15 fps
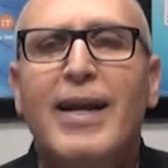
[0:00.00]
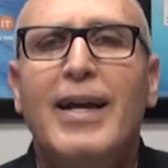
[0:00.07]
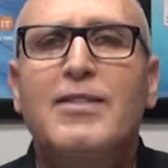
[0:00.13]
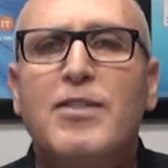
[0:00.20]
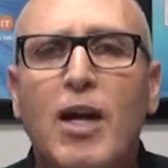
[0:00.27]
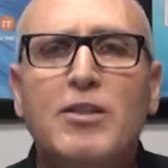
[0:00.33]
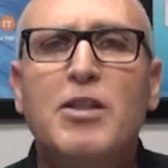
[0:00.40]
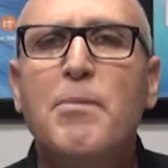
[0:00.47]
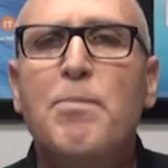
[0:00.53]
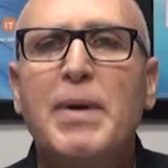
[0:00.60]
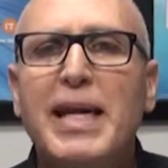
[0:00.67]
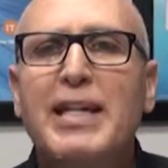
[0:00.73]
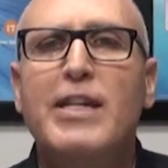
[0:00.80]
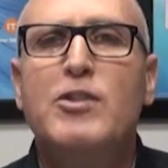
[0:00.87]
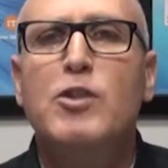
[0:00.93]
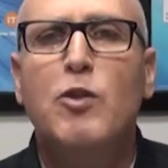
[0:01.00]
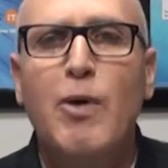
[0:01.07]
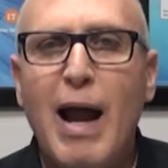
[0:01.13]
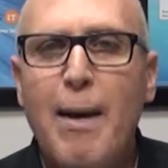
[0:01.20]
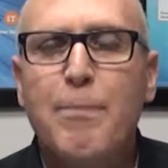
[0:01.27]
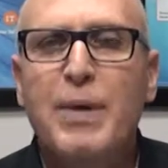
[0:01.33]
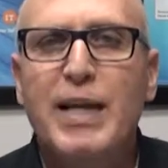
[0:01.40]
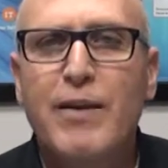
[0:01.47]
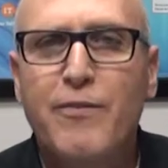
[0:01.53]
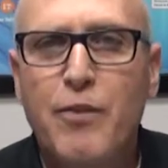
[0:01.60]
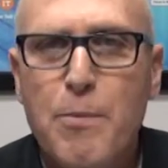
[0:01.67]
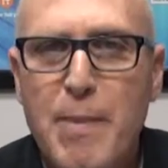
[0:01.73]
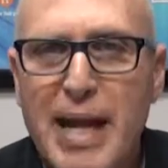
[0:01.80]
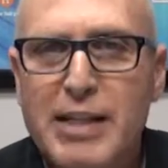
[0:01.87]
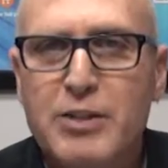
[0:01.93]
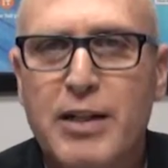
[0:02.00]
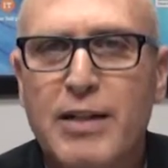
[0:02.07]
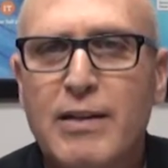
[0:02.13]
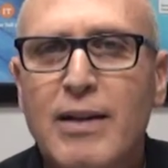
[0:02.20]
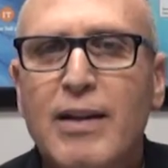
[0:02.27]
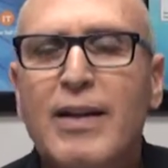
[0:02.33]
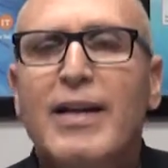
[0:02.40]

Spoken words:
It doesn't mean it's crappy information.